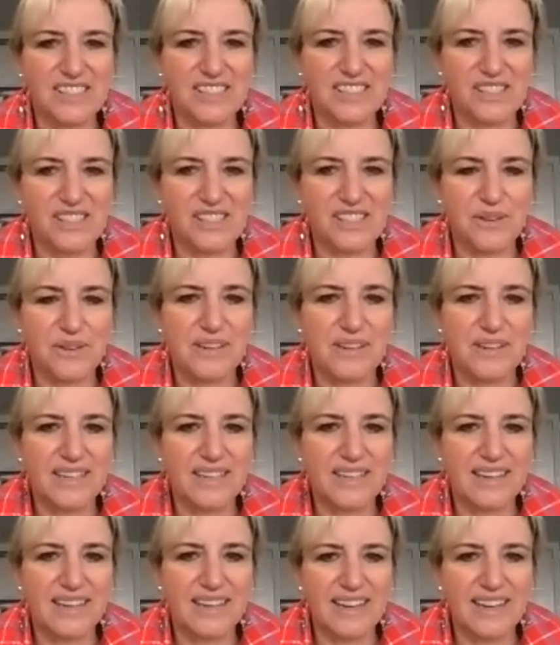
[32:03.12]
So
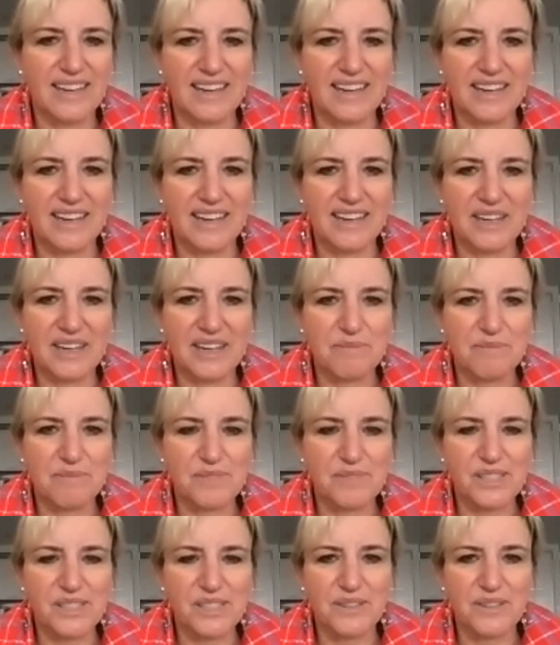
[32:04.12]

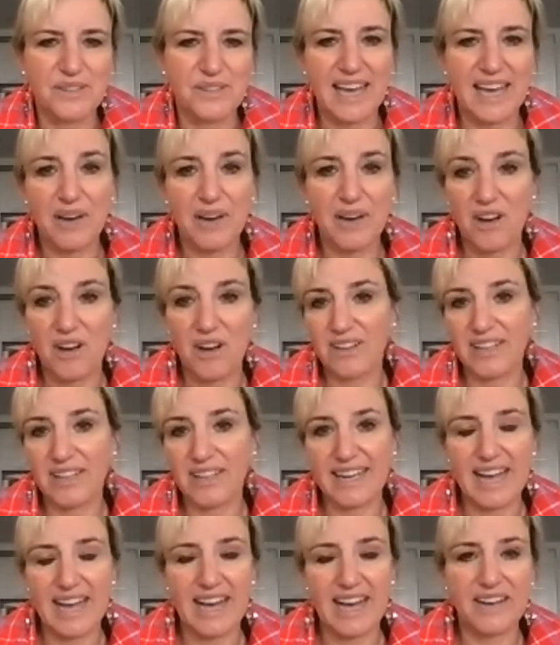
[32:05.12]
now all I
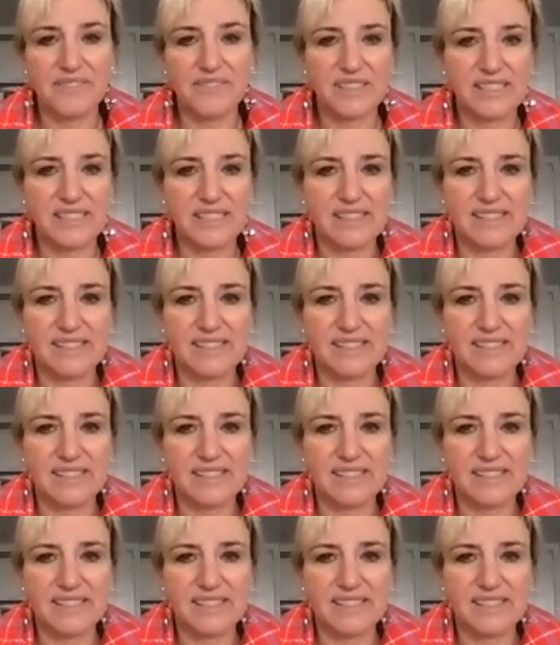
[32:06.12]
have is